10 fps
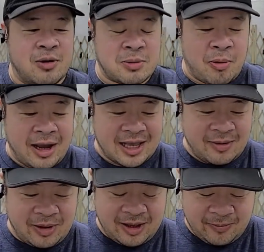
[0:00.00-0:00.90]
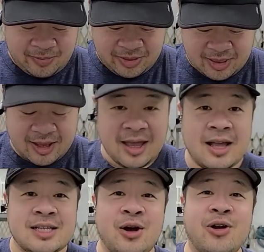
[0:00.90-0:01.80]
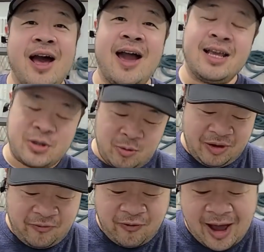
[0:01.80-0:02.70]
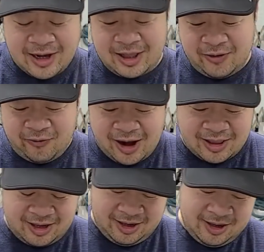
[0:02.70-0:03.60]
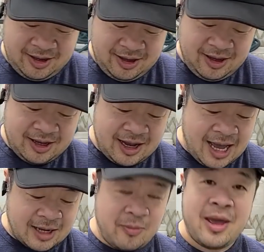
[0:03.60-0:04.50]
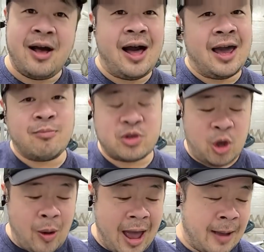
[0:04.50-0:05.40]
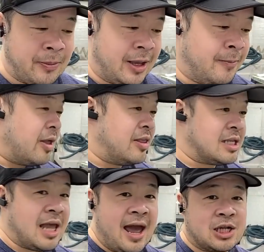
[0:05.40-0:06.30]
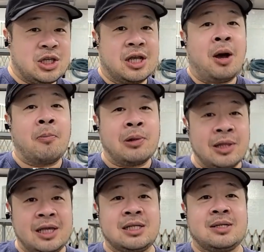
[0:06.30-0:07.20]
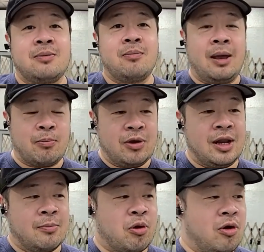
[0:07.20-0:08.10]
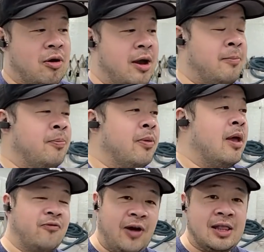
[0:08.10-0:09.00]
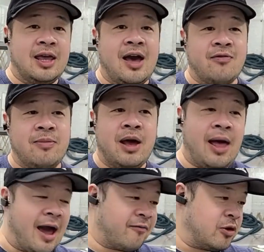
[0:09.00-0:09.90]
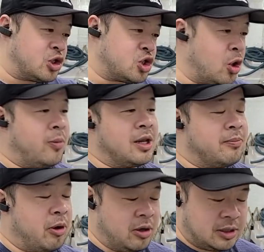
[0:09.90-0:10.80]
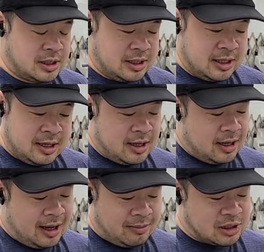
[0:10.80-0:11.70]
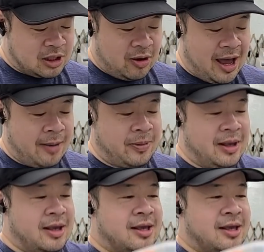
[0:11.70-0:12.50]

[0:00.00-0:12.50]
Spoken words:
was pranking me. So guys, we finally got a male. I am so happy. This actually completes my breeding program to finally have a male after so many births. I'm so happy.